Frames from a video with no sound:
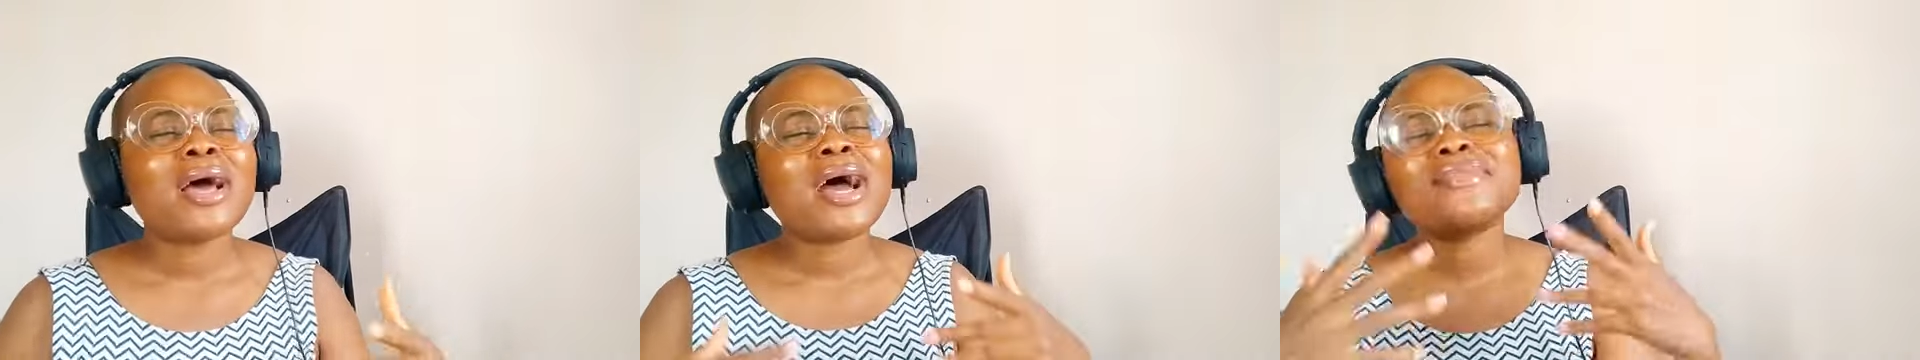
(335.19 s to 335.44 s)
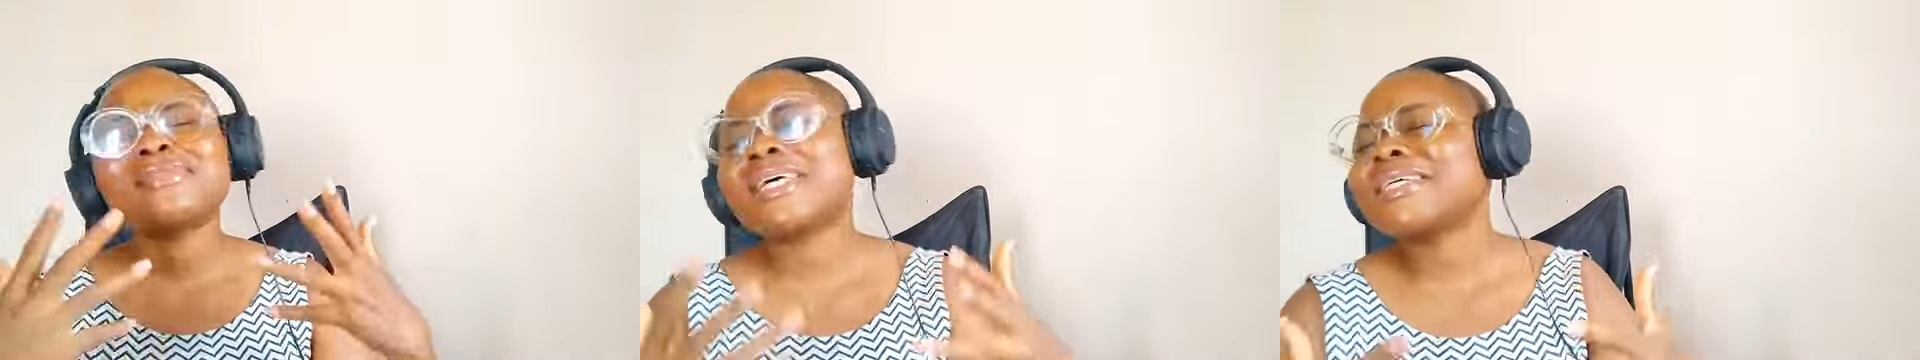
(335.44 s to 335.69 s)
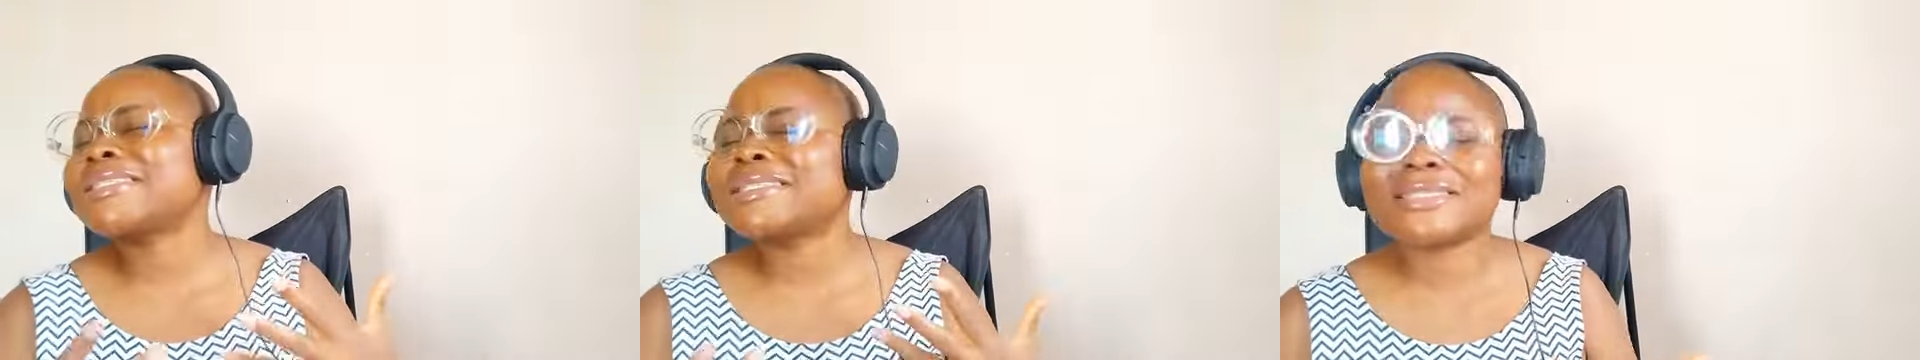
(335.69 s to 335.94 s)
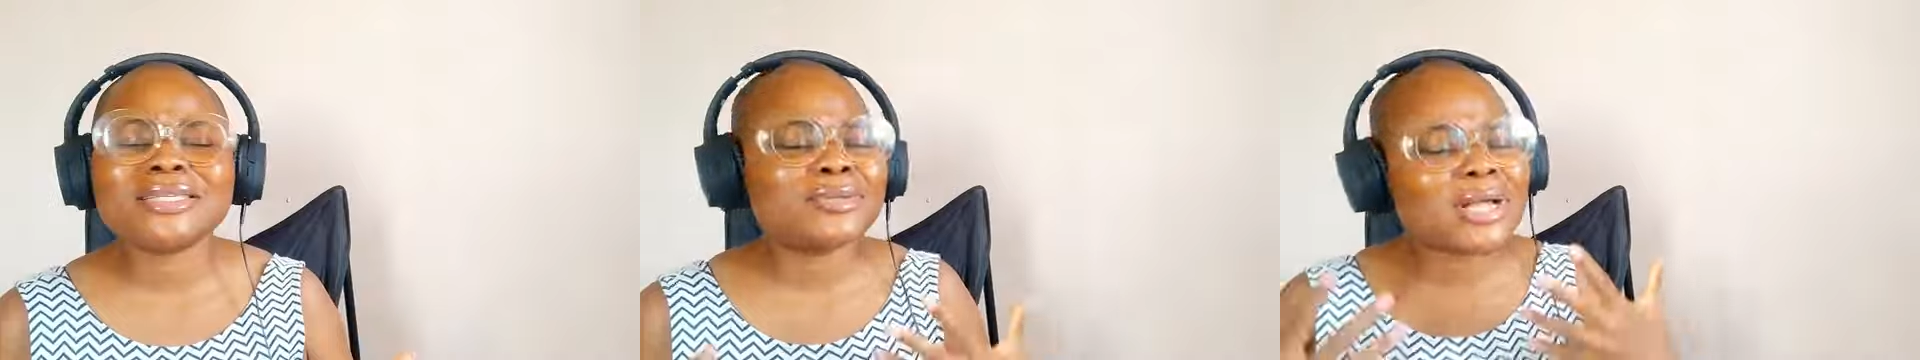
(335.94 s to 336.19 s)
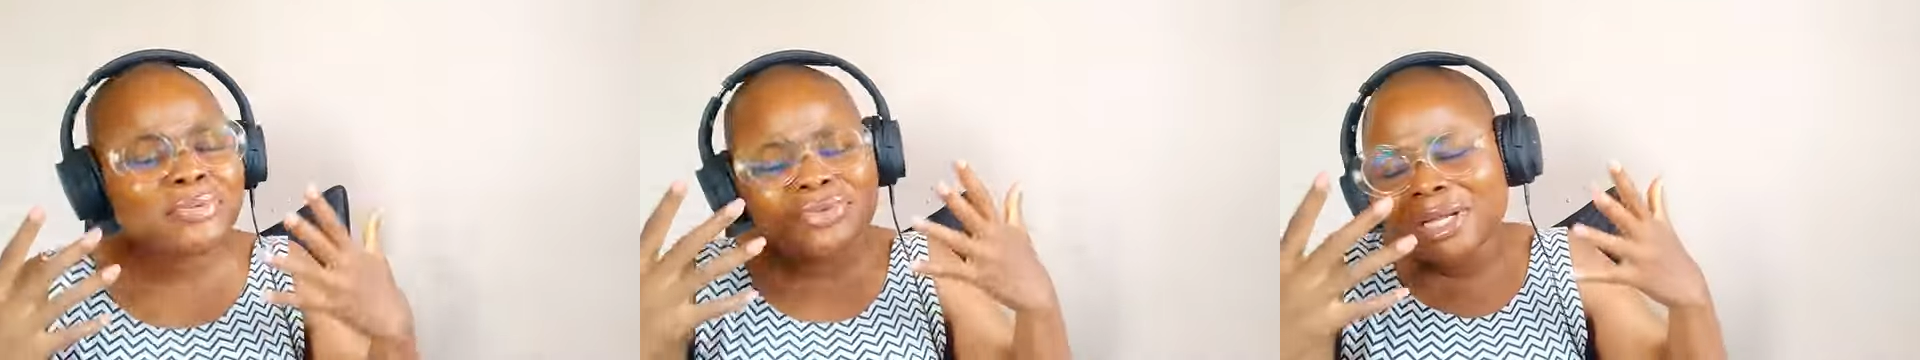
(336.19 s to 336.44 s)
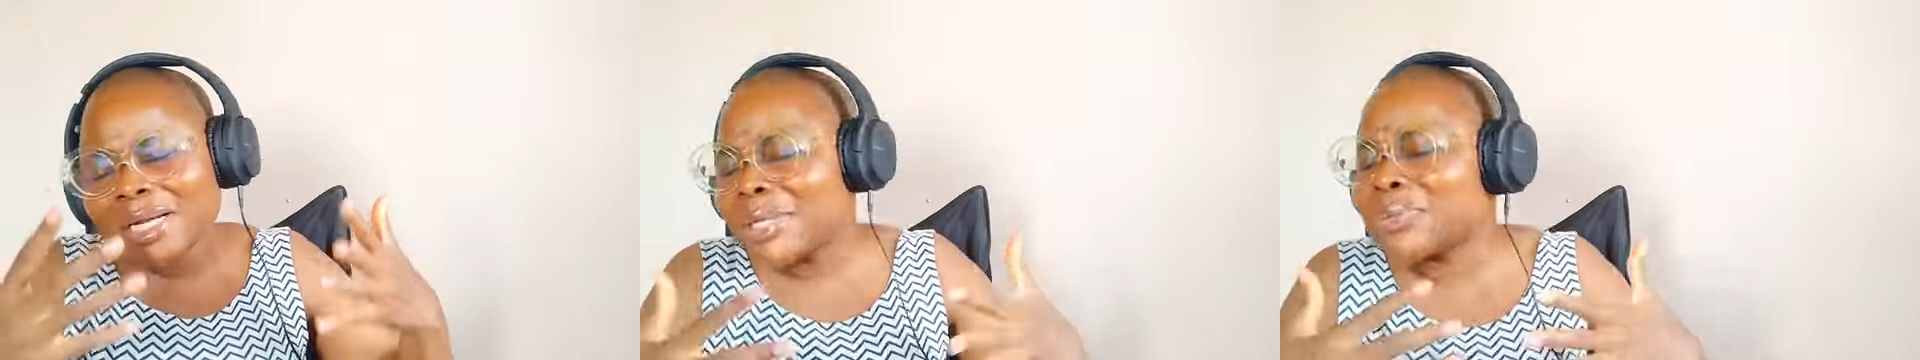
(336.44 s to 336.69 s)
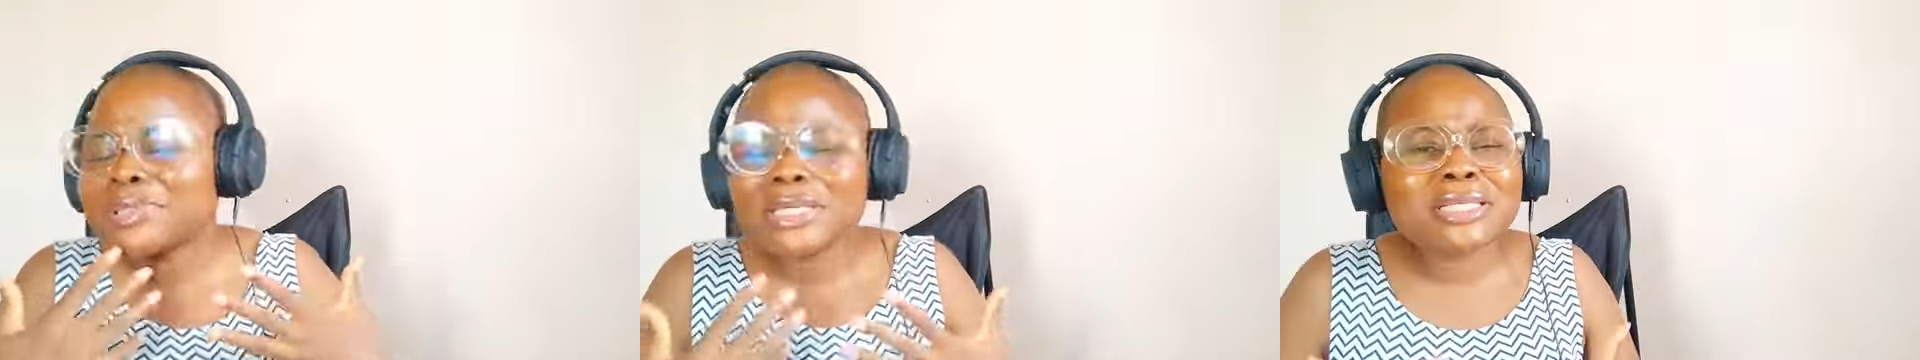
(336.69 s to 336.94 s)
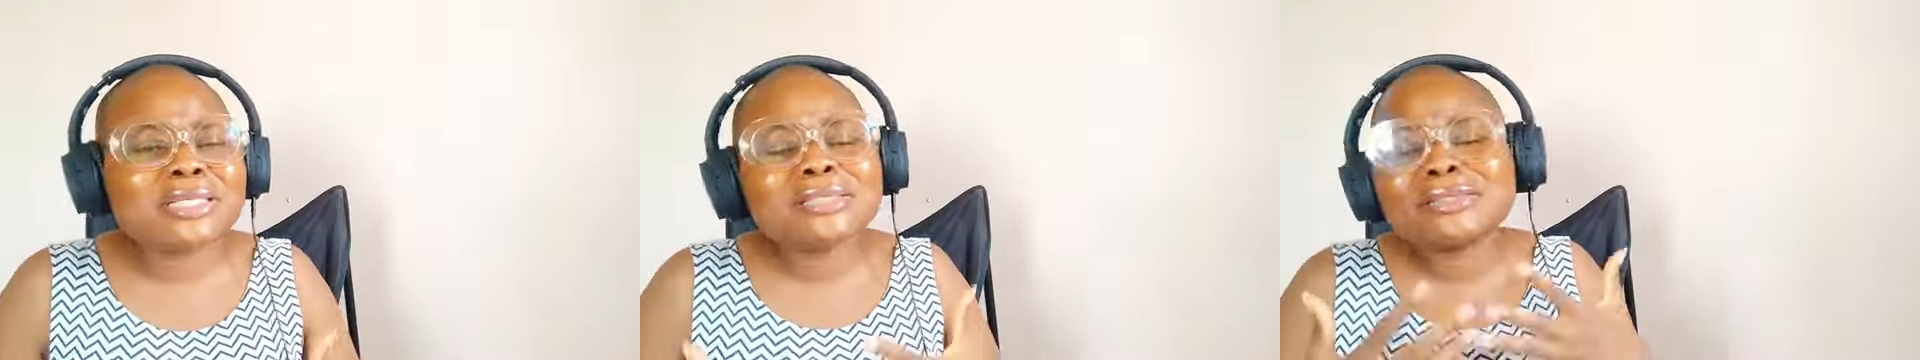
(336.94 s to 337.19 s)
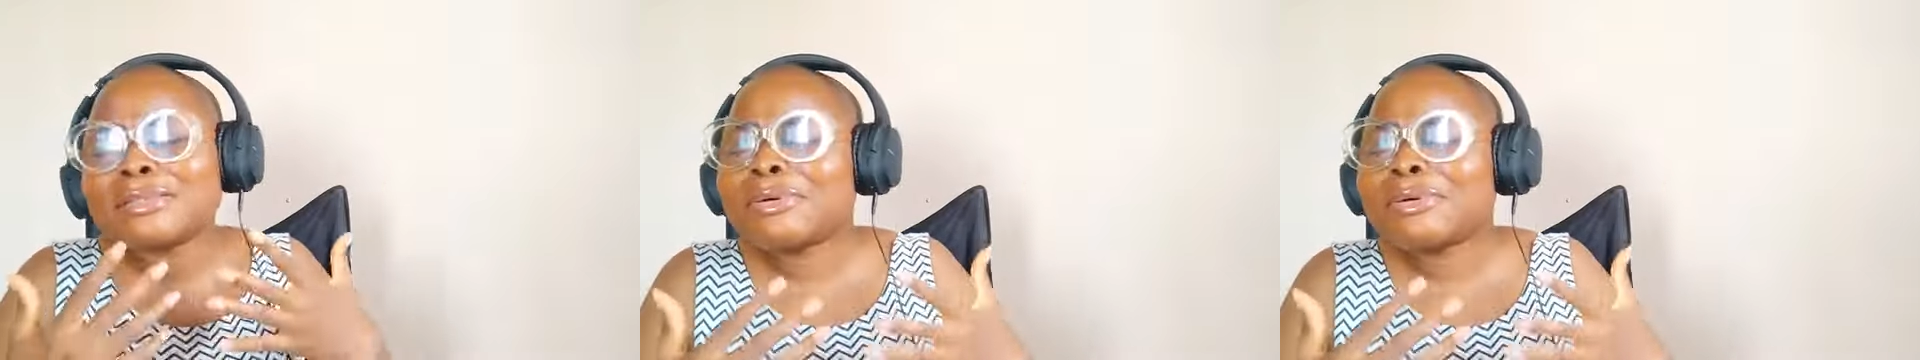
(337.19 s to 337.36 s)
I've said this thing, I will not keep saying it.